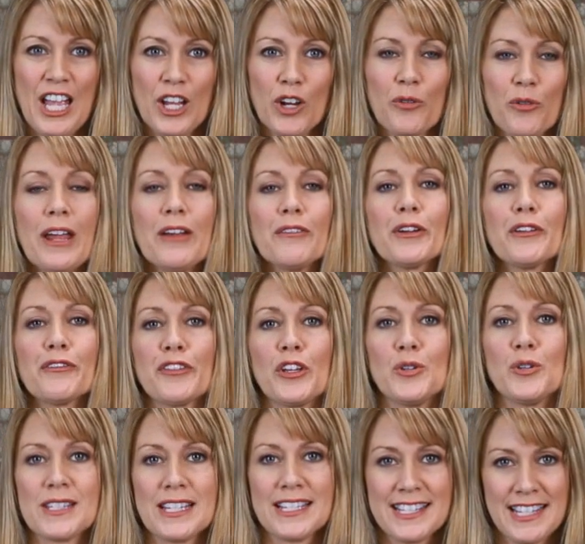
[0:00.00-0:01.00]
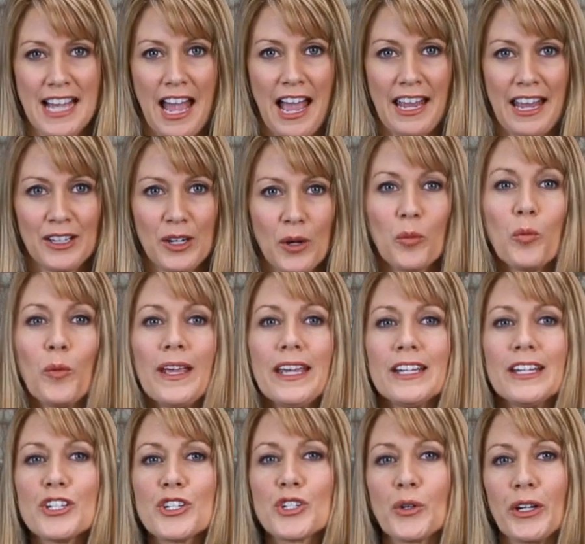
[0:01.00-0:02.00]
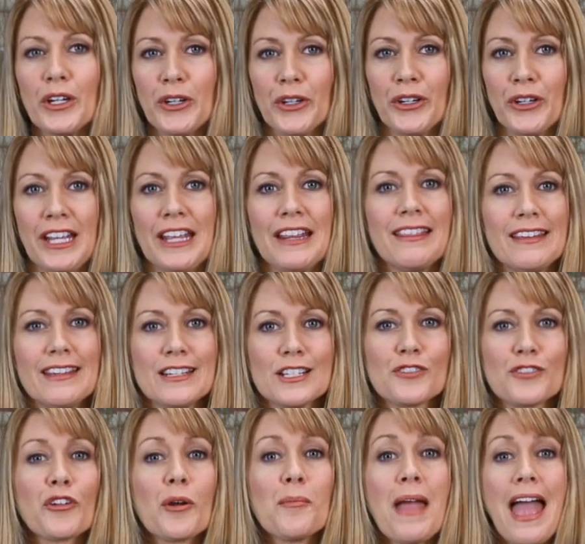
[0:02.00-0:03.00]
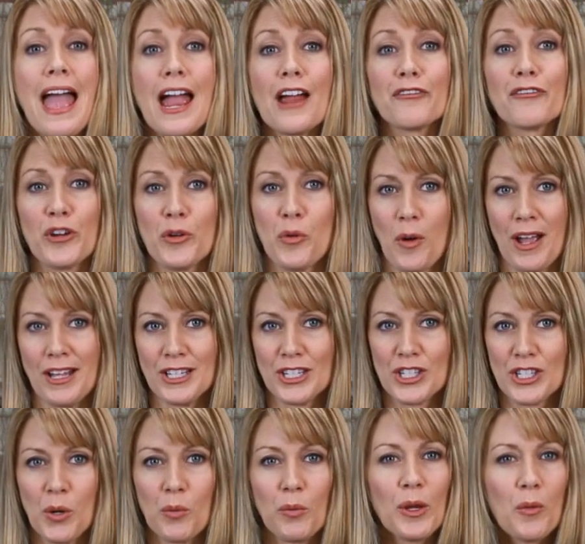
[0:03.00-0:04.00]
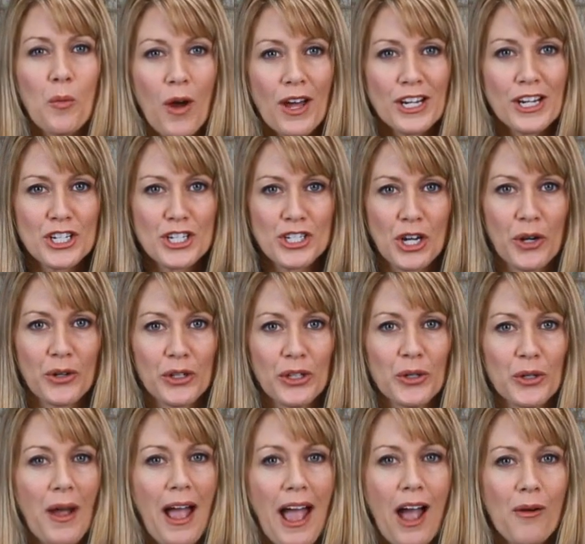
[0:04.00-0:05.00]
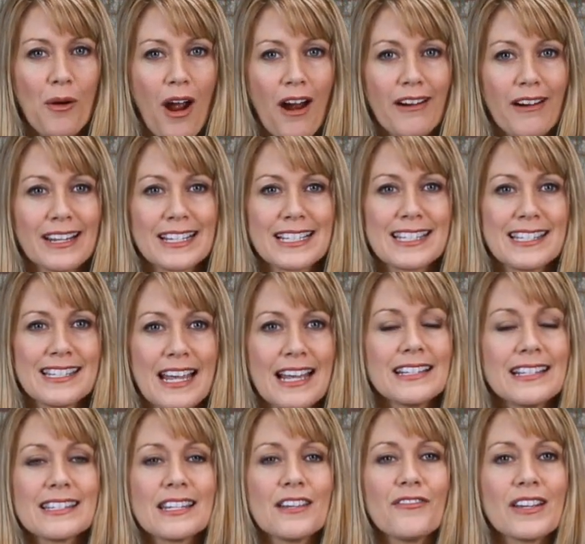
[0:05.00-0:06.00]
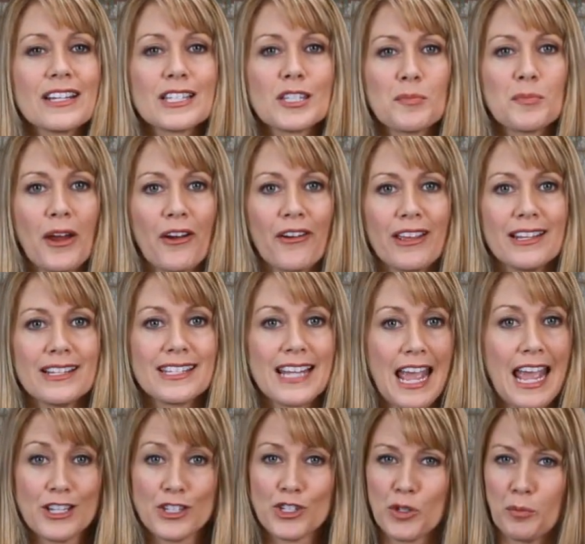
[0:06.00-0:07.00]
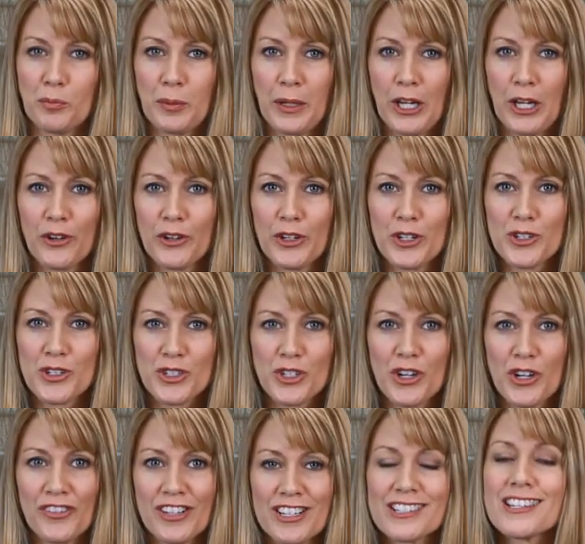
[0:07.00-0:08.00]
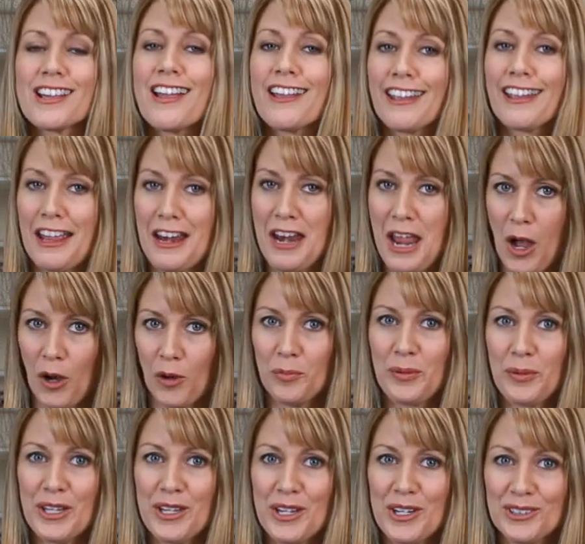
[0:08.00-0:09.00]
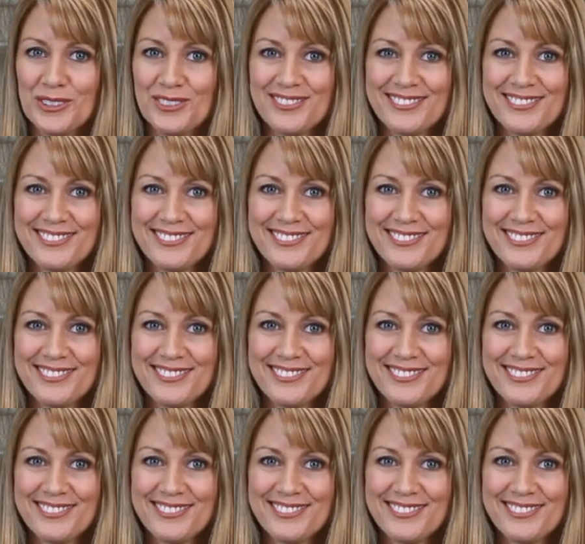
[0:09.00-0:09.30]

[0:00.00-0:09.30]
Great reviews aside, we enjoy earning these from everyone, so we want to show you how our extensive experience and superior service can help you.